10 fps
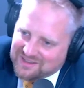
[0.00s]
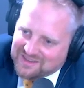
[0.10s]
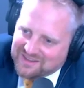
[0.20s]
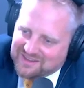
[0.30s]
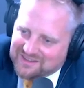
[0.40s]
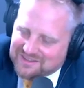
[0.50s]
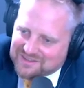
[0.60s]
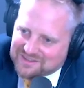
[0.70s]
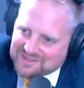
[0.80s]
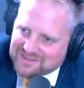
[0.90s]
It
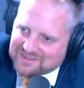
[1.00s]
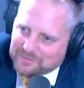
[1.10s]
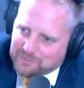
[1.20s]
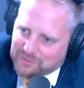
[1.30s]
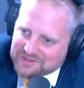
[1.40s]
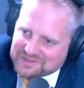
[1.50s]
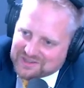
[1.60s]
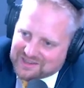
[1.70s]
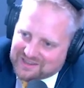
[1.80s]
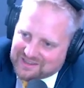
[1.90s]
just needs some
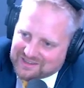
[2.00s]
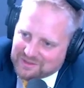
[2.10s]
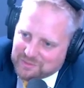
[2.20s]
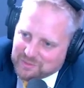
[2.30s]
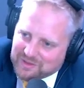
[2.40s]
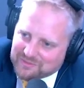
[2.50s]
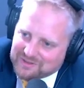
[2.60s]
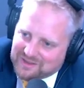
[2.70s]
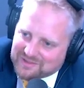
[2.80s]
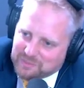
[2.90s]
polishing, and we will have a
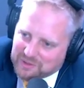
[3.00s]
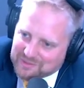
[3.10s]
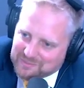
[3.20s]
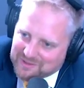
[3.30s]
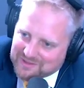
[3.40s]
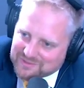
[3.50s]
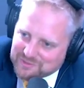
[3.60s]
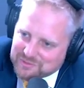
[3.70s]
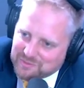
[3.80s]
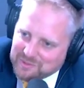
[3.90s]
nice party place
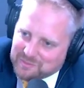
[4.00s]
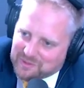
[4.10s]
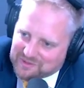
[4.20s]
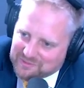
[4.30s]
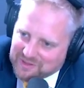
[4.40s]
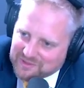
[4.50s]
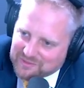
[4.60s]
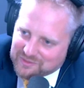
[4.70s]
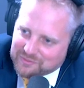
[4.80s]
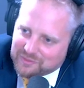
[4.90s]
which will be parked right
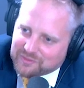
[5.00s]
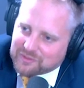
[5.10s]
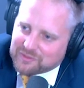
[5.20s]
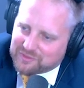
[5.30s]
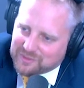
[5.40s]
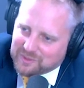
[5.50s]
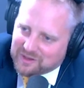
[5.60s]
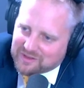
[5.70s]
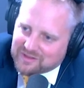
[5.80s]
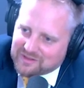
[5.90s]
in front of
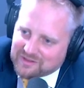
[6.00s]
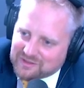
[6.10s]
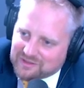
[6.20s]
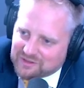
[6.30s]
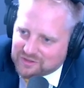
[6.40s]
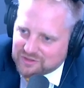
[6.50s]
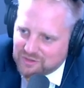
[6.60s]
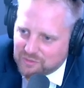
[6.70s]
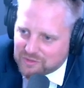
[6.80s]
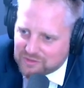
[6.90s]
Liberland in the
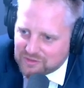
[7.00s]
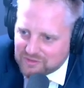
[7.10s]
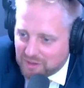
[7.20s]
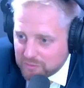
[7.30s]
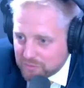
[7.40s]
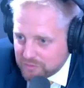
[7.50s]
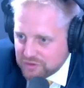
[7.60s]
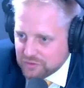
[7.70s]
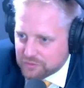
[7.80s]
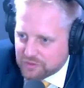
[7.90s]
international waters, out of
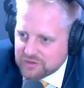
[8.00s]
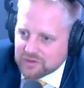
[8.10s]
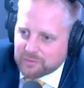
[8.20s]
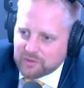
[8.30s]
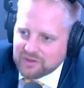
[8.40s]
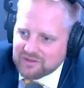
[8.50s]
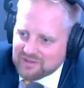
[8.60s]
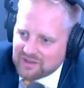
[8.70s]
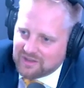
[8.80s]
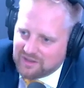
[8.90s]
reach of Croatia
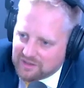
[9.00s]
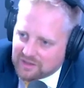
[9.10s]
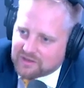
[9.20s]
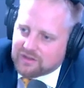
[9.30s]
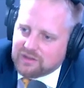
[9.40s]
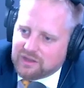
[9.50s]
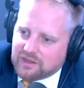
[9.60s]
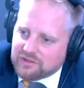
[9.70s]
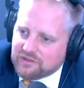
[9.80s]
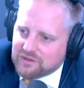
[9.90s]
police, yet
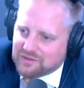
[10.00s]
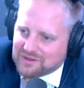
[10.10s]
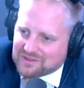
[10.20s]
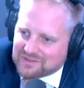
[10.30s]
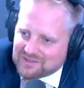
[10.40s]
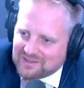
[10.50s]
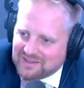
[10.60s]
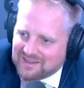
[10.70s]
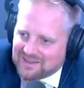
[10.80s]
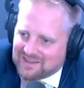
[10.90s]
a serious
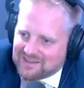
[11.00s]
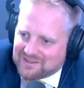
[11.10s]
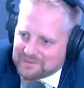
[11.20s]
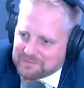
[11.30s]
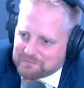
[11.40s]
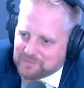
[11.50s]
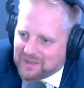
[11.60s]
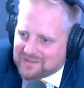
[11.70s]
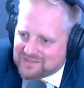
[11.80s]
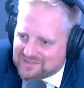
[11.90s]

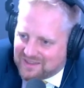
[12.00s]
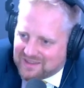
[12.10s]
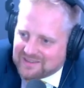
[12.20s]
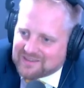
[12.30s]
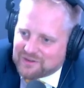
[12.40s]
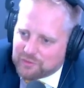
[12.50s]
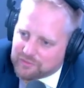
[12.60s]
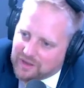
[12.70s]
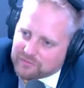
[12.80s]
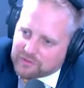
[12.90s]
sign
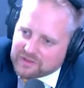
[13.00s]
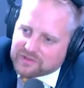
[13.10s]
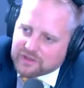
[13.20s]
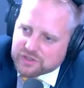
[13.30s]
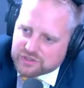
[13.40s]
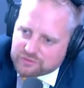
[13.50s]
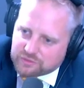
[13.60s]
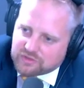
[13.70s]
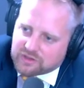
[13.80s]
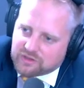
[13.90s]
of our intention
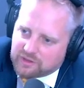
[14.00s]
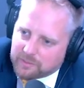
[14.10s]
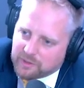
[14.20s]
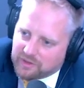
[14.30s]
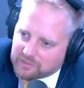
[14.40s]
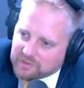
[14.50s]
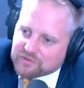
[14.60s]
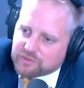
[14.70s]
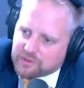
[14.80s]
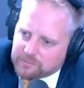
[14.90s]
to settle Liberland peacefully.